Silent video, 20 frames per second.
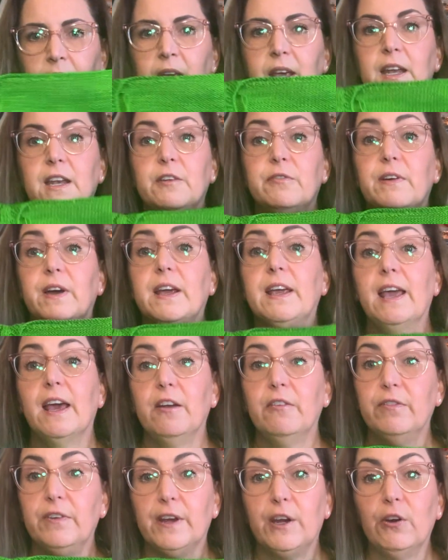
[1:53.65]
And if I
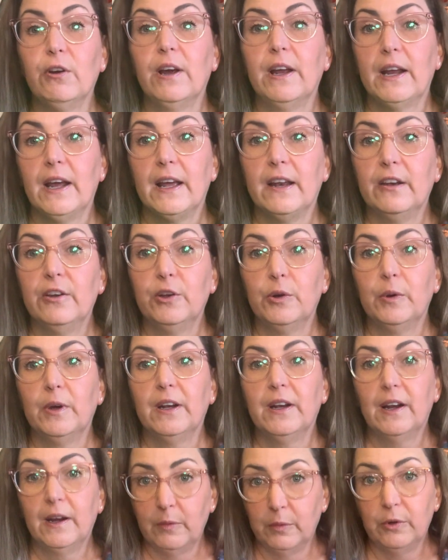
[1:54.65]
can figure out how to do
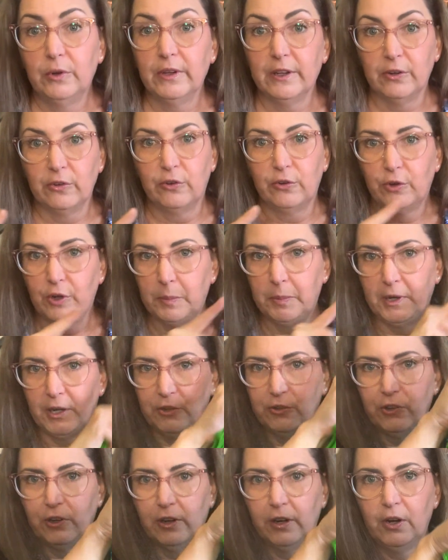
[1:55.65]
it, I will insert a
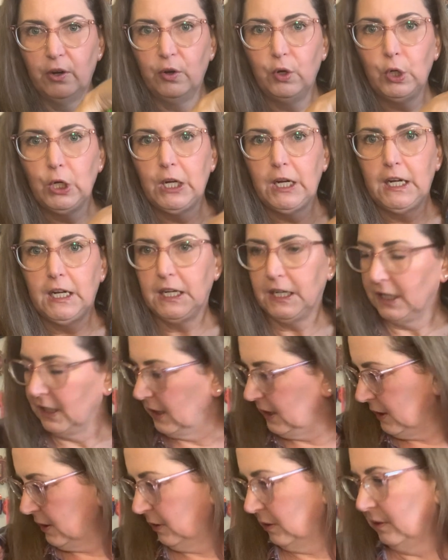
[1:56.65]
picture right
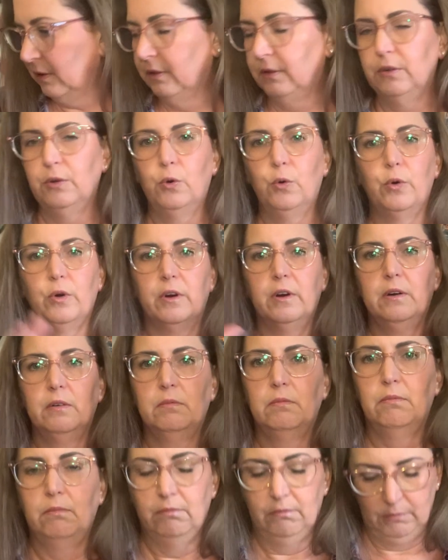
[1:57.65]
here or
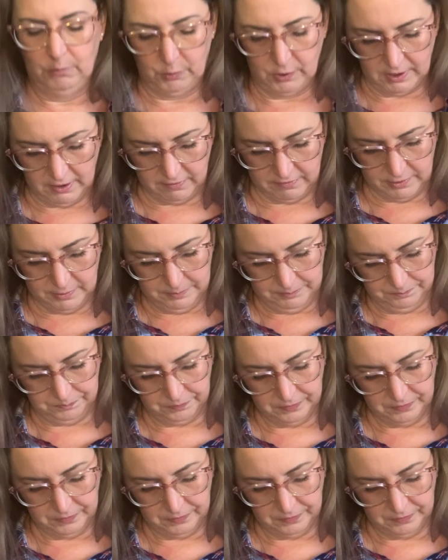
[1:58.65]
wherever.